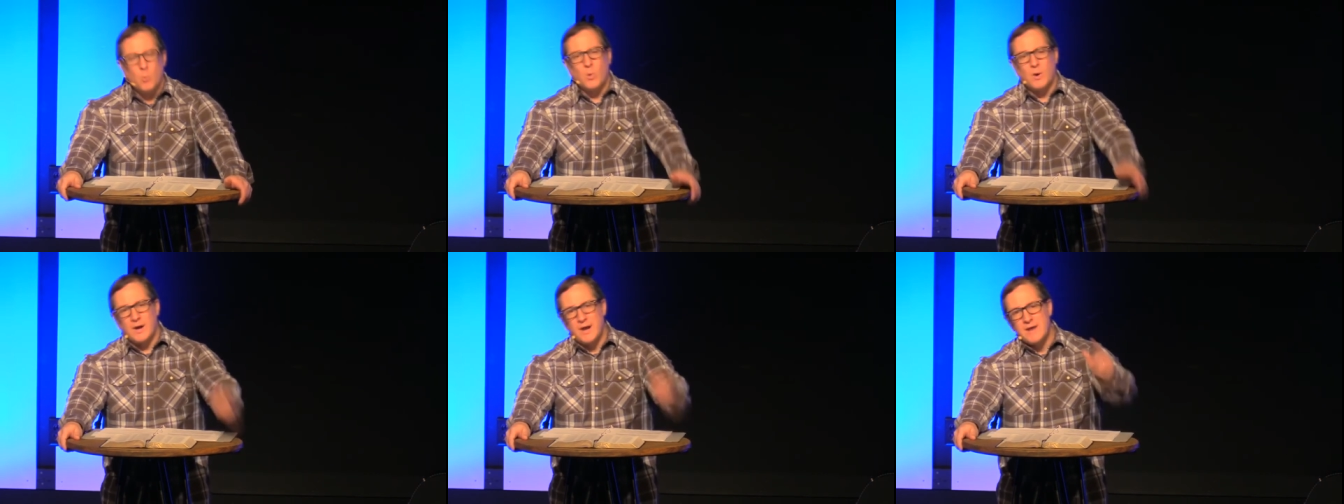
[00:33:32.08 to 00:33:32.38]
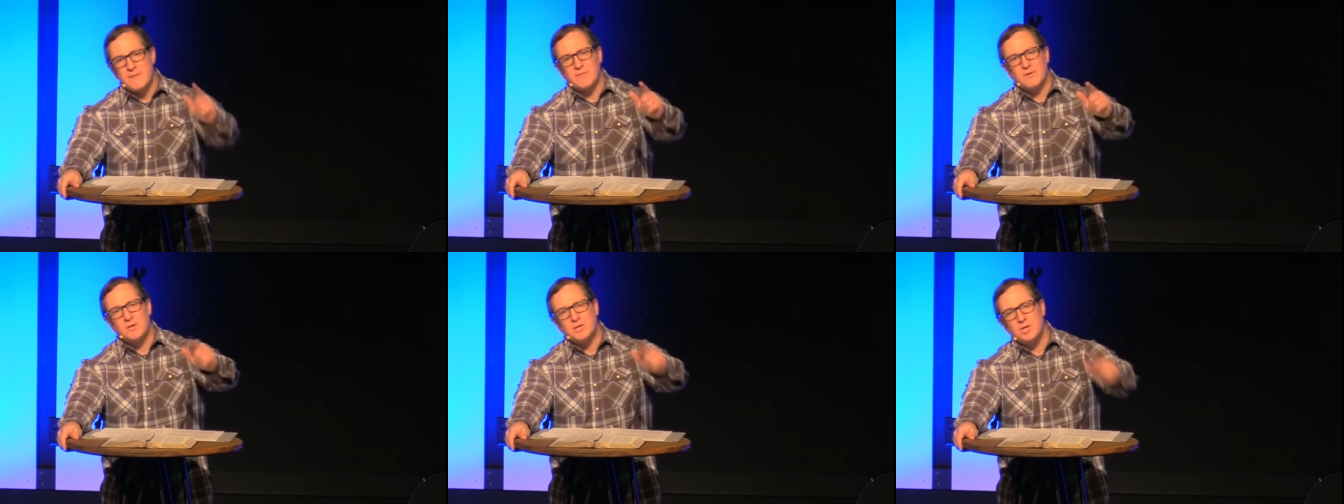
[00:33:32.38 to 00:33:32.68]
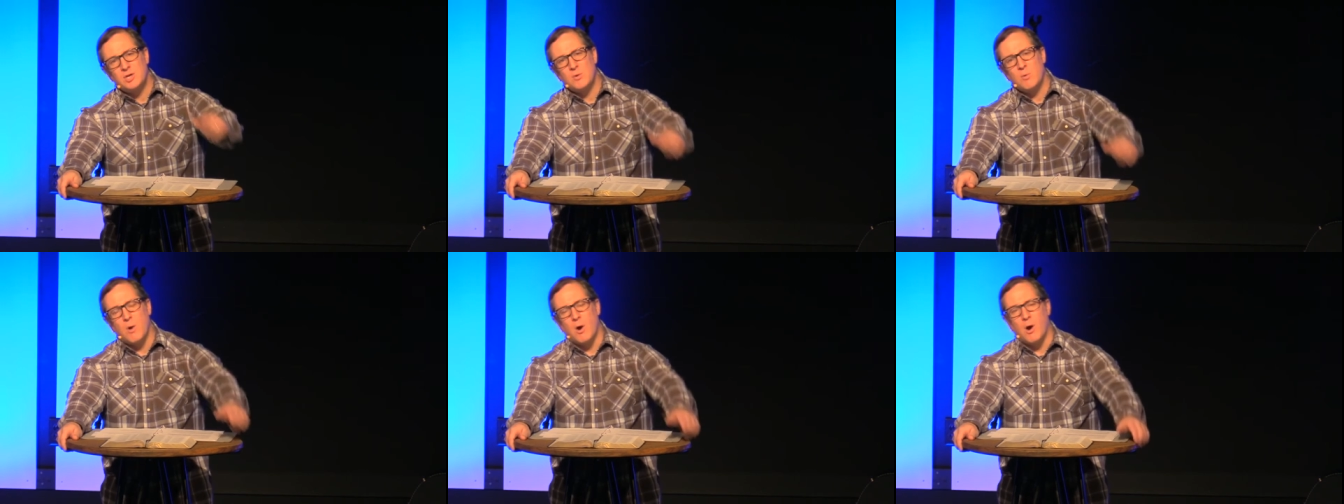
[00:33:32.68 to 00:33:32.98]
Wherever
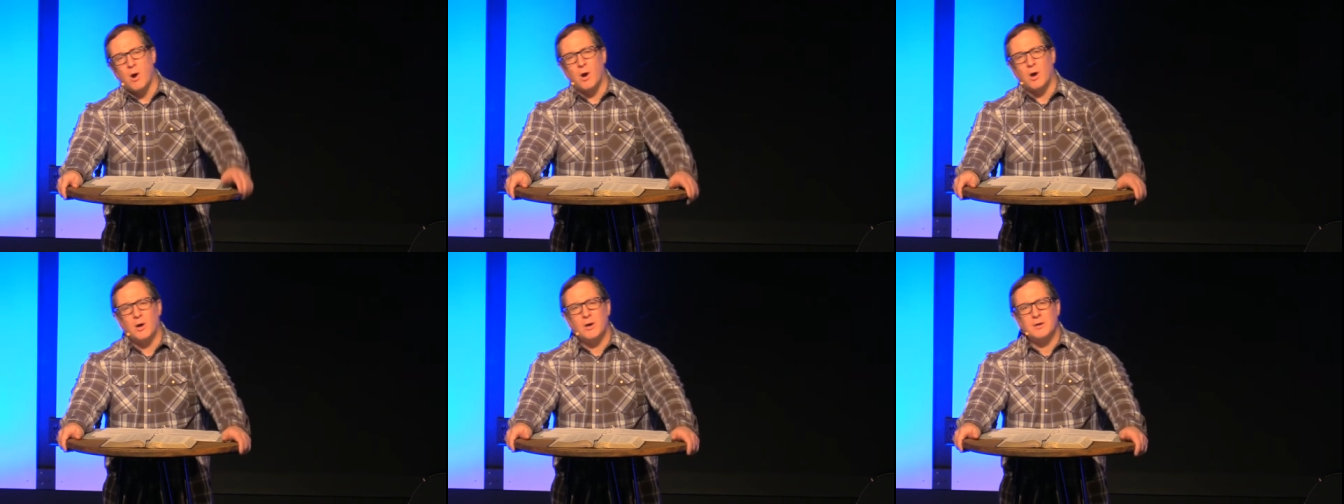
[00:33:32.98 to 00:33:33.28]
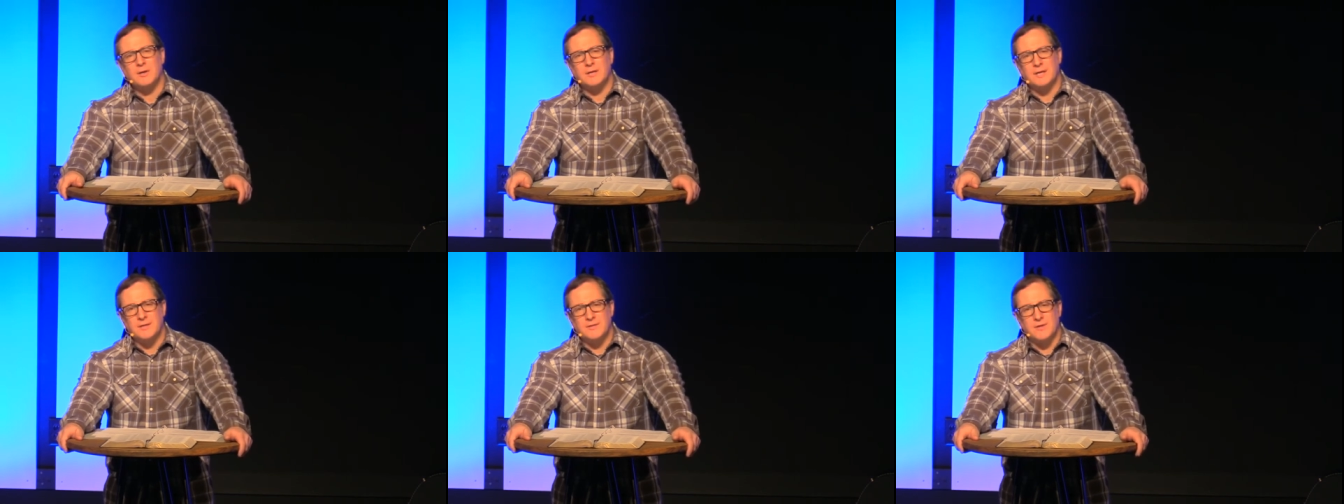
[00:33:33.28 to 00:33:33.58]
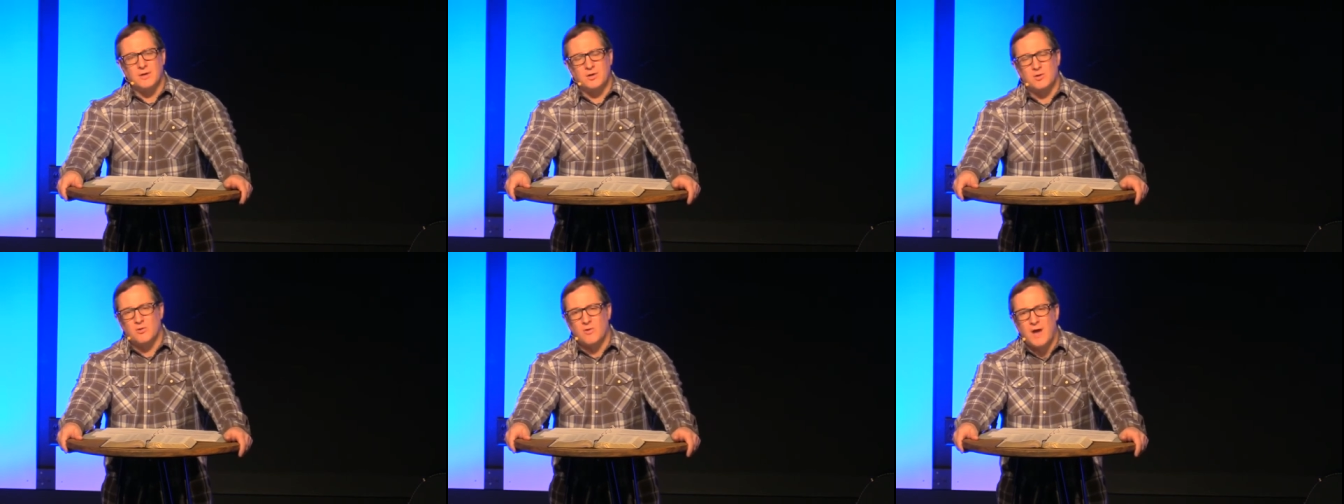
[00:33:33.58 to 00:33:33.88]
you are
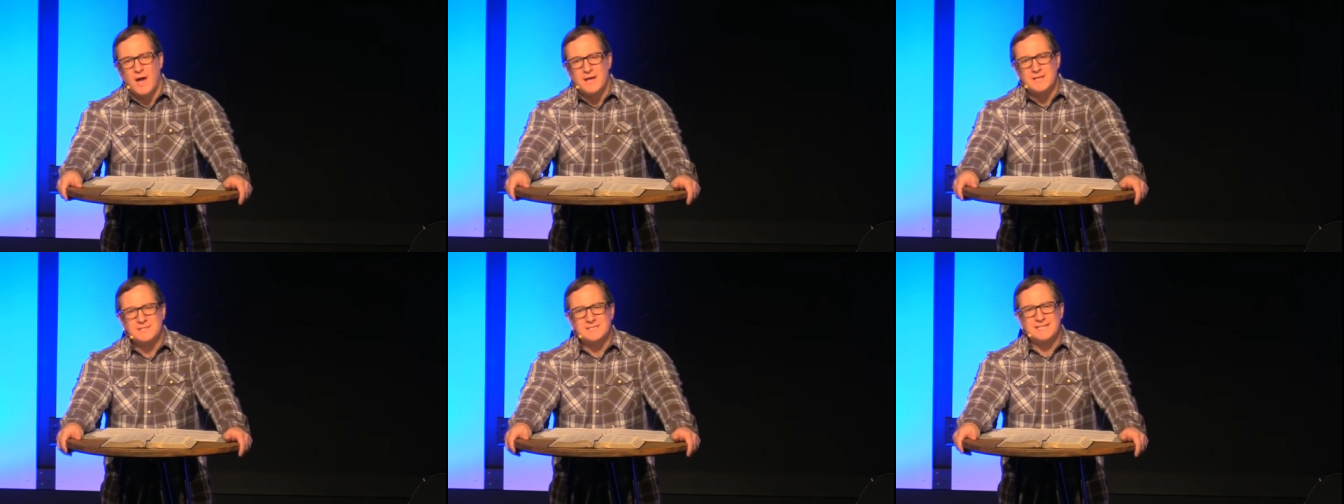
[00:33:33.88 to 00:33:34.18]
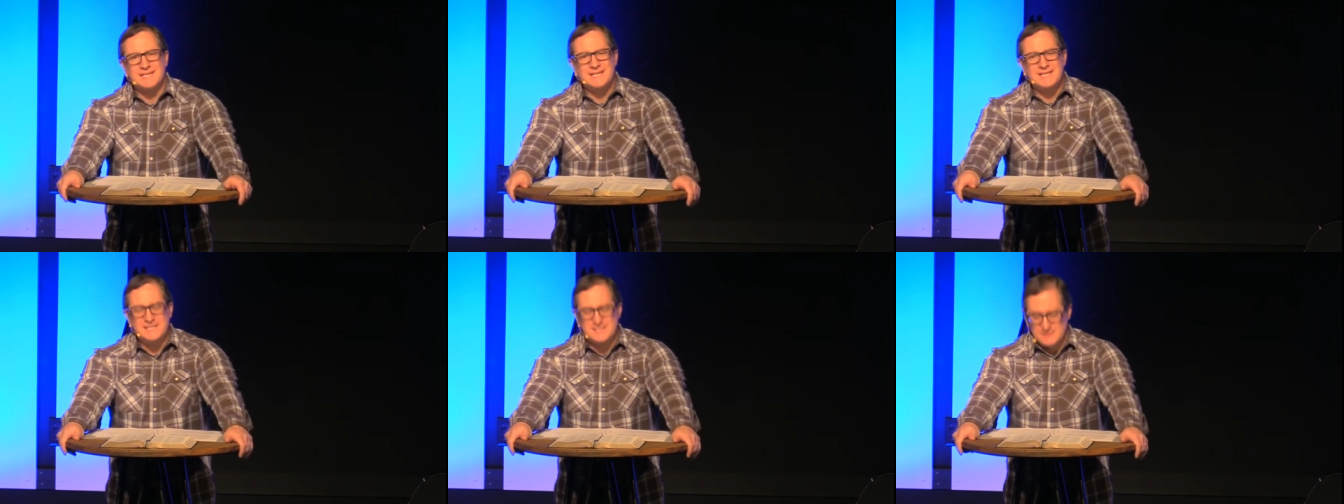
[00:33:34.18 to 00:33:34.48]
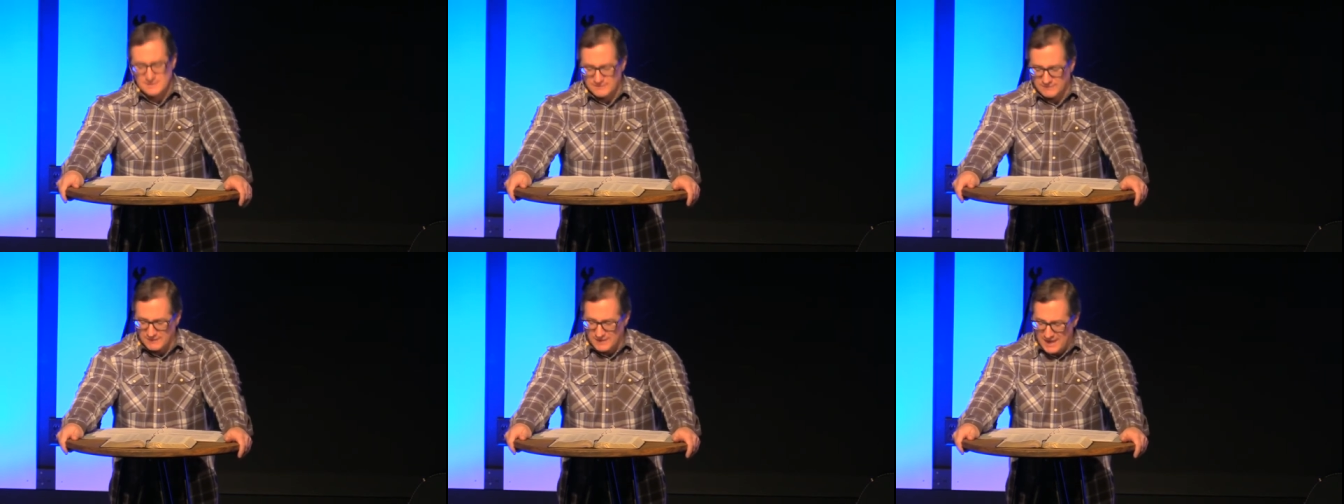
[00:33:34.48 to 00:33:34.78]
in the
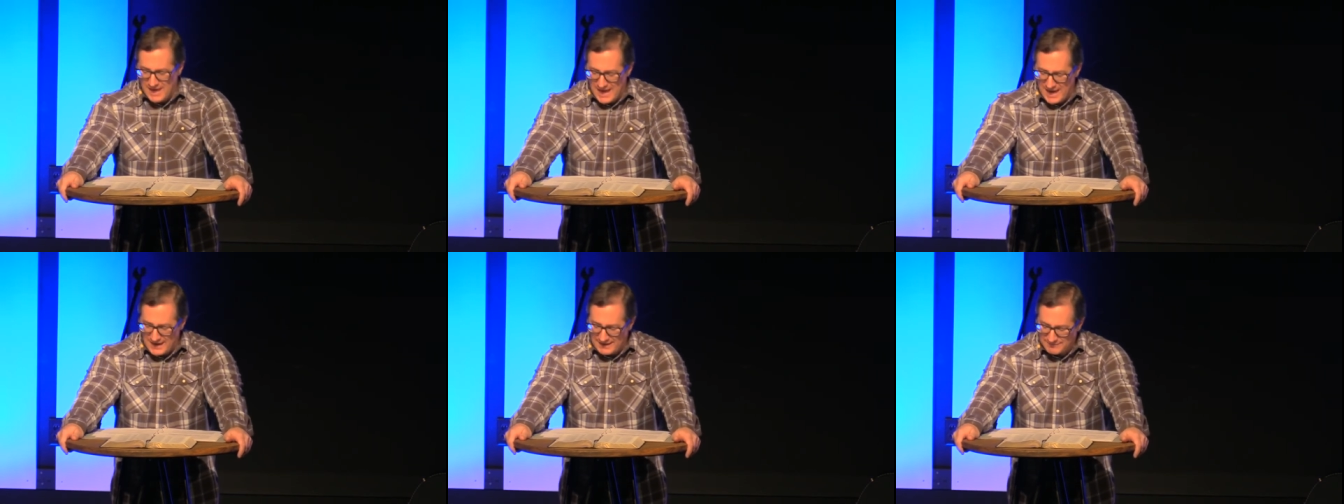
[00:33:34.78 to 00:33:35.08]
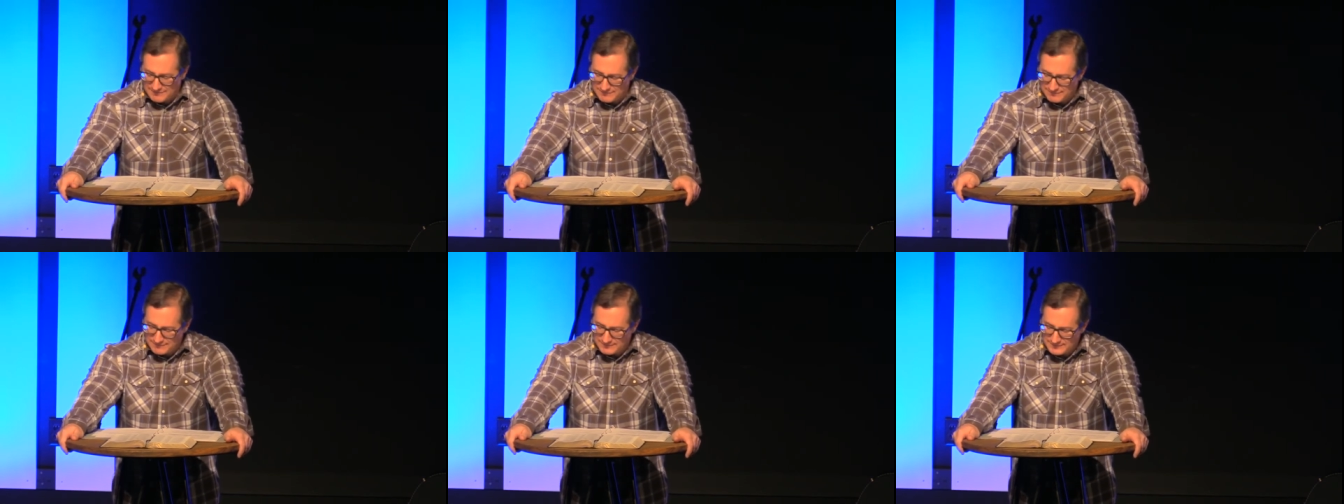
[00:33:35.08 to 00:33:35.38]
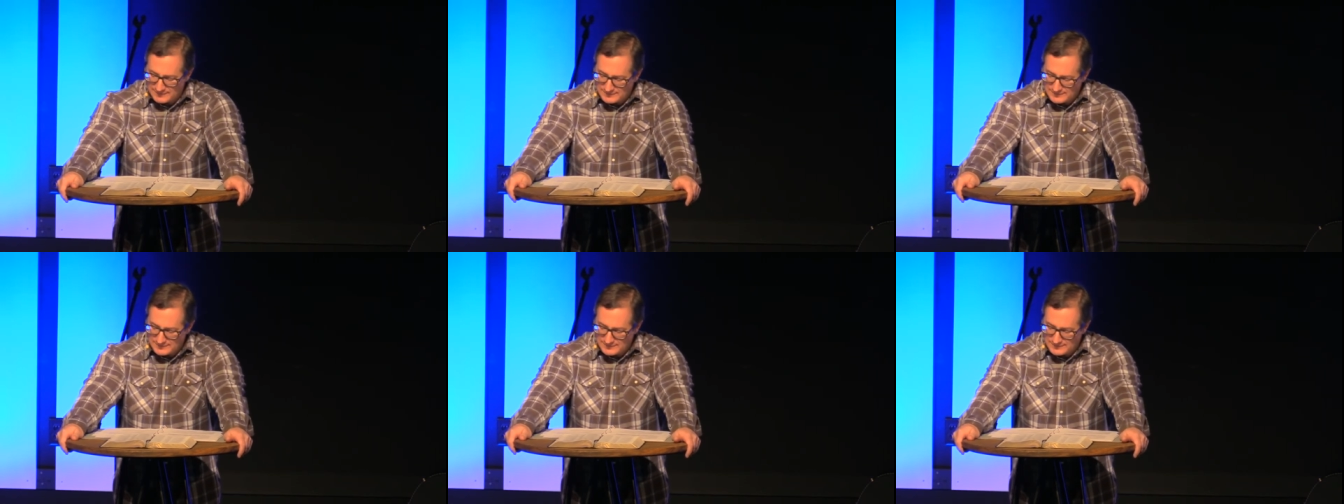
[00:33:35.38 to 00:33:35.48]
crises of life,